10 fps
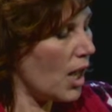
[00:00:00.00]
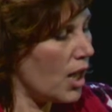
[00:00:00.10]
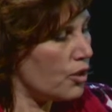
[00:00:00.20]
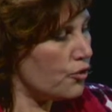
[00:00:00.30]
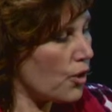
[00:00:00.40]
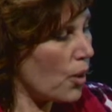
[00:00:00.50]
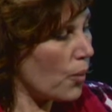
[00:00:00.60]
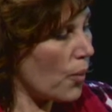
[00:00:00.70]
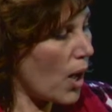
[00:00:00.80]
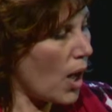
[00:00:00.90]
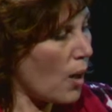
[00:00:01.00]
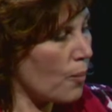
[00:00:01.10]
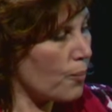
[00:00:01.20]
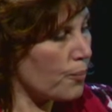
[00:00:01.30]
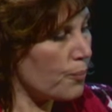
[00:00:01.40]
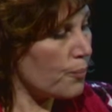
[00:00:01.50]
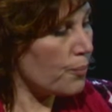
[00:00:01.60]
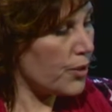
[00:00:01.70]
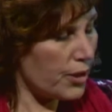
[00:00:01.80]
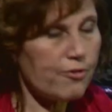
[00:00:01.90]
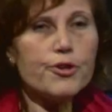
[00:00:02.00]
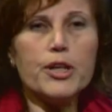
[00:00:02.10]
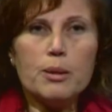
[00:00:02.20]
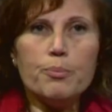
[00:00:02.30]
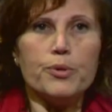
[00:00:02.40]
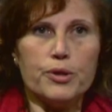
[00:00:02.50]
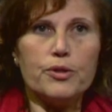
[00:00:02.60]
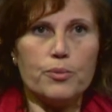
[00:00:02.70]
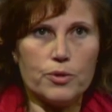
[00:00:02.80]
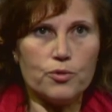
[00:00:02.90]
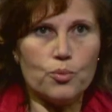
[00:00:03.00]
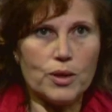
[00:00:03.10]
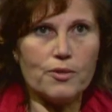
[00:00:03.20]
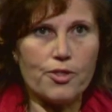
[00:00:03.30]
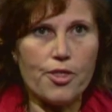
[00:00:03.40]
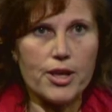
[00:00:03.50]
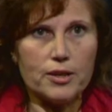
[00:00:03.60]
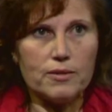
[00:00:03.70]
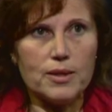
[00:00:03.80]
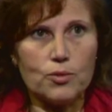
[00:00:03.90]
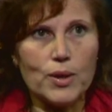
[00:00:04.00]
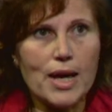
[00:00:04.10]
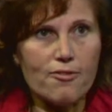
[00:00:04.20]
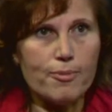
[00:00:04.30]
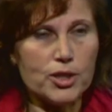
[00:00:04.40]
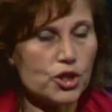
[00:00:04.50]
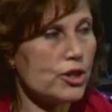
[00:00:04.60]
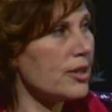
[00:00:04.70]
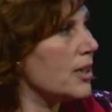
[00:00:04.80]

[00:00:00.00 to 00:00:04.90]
So the river input was one of the things that we have measured,